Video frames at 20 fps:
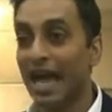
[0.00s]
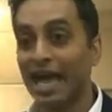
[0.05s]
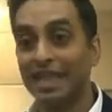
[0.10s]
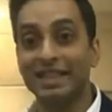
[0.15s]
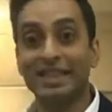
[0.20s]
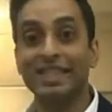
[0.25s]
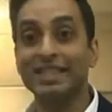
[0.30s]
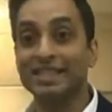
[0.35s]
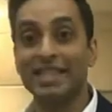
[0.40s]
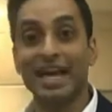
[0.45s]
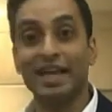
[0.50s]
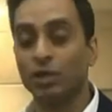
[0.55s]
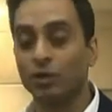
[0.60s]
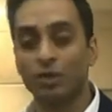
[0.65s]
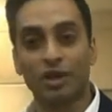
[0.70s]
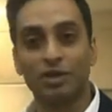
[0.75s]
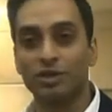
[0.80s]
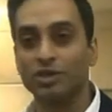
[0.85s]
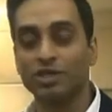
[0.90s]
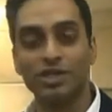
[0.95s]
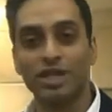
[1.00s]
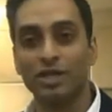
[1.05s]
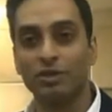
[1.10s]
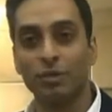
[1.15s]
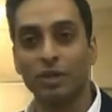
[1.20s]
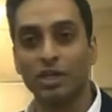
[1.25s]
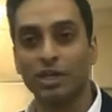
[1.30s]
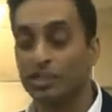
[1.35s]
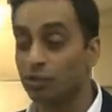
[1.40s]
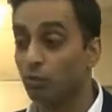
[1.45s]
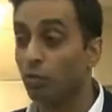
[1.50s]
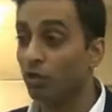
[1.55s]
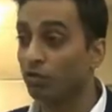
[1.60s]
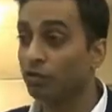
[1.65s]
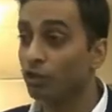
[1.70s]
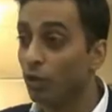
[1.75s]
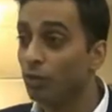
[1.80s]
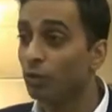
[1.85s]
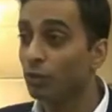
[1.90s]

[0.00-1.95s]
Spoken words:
And this, I don't understand what it is." Well, if you